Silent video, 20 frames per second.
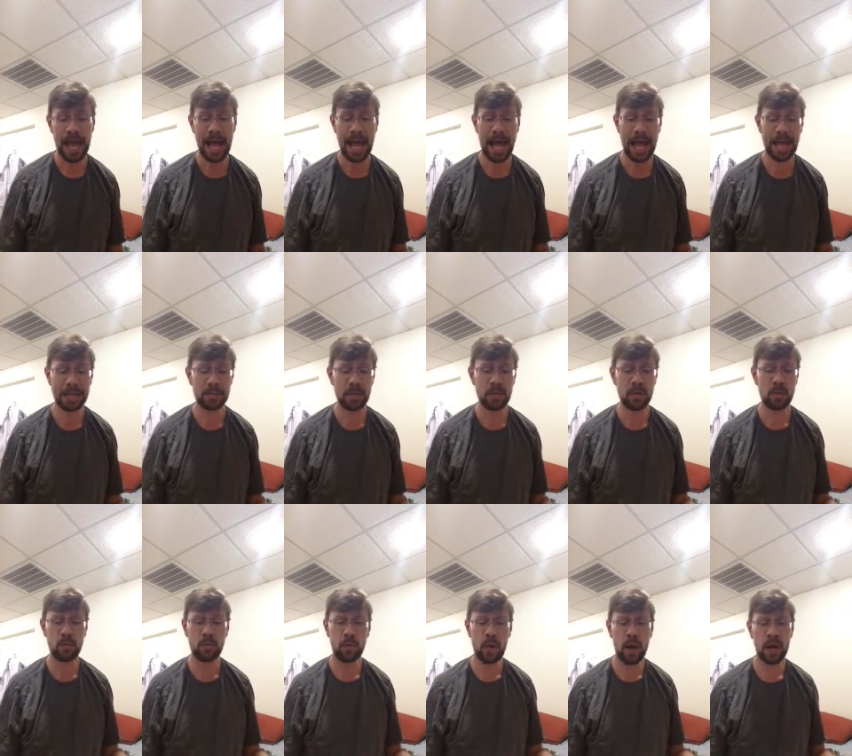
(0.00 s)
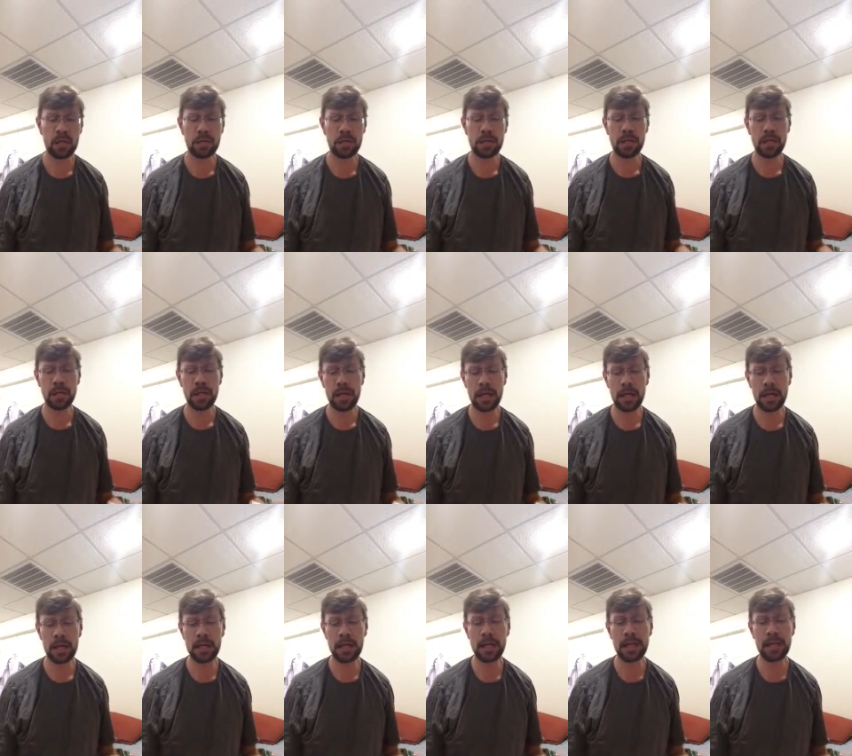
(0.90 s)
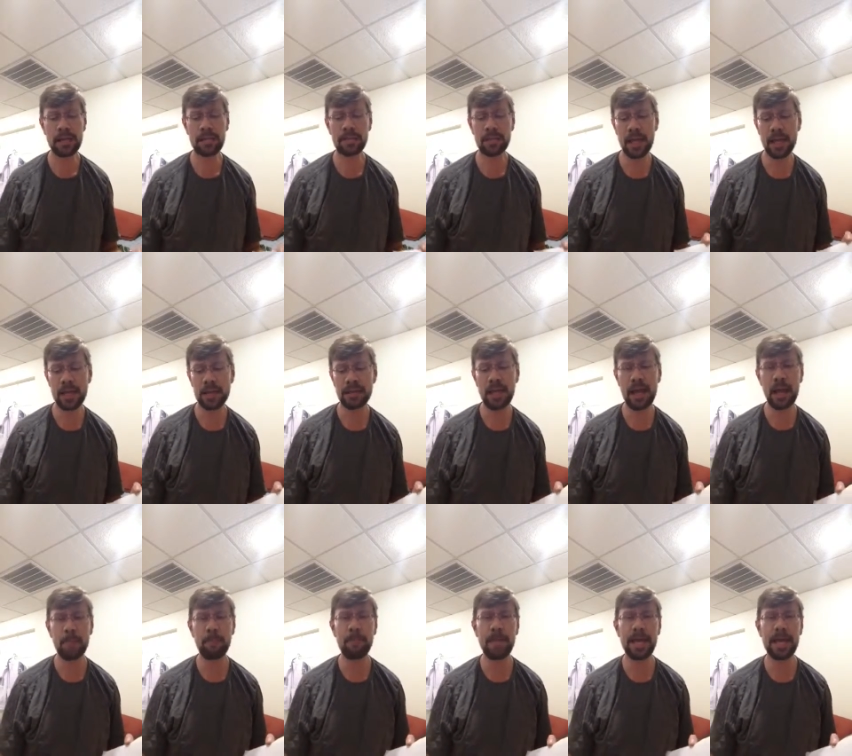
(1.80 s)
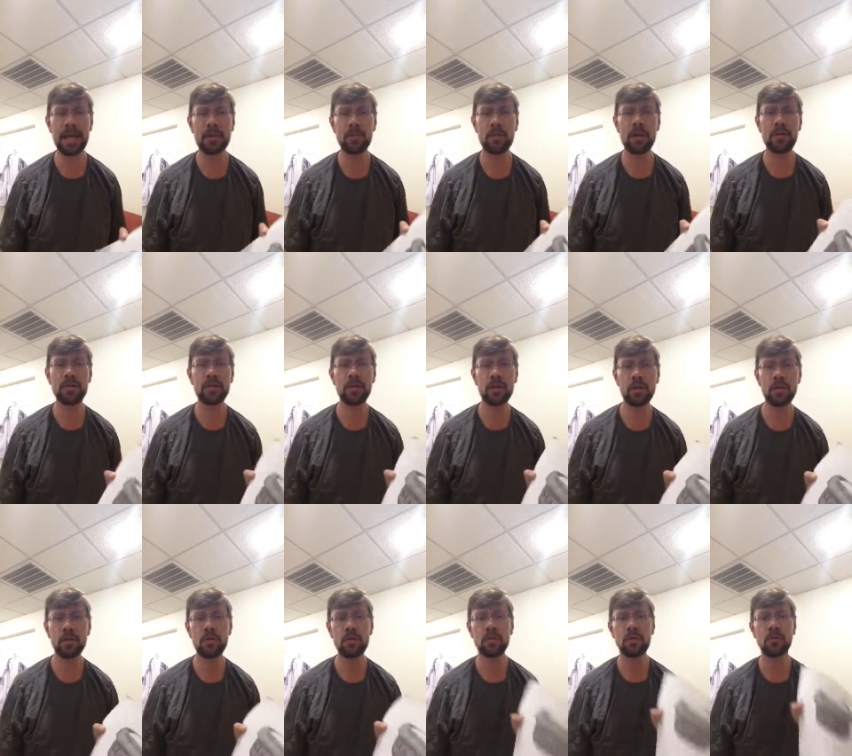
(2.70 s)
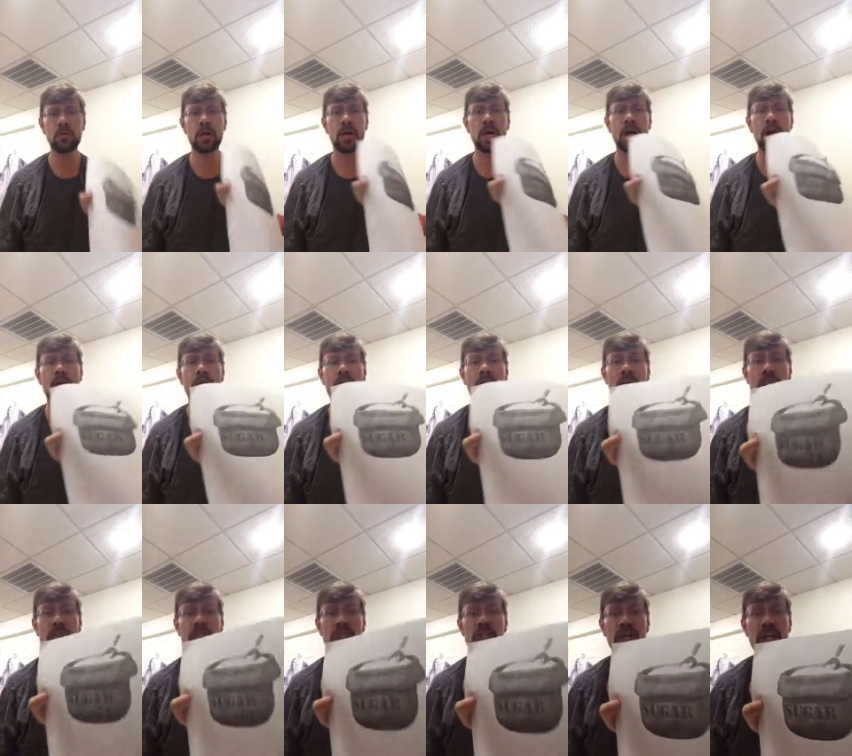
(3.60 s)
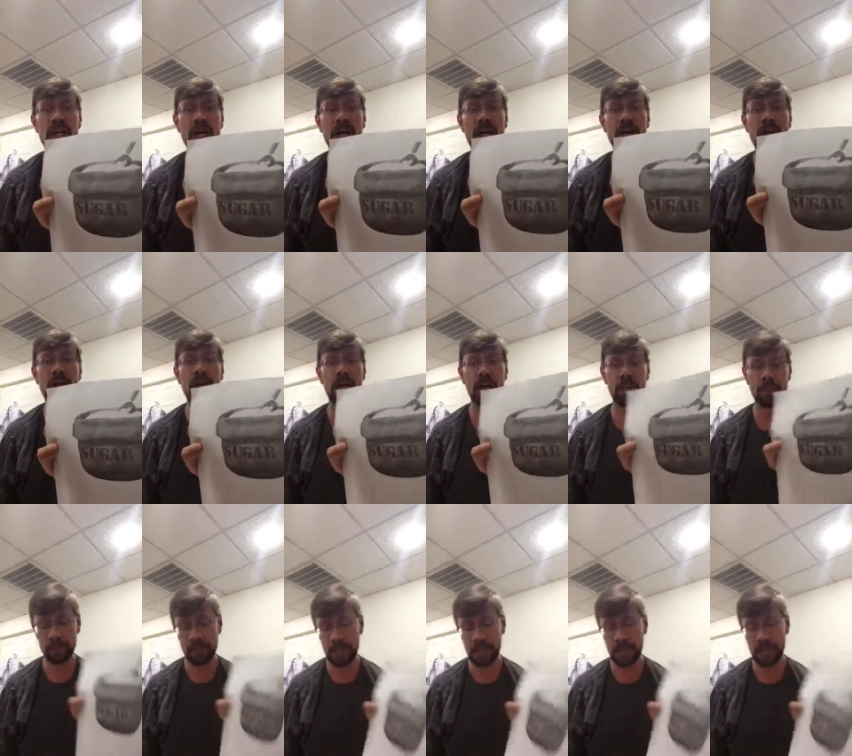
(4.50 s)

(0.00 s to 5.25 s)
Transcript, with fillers: I don't want to eat anything not made with you, sugar.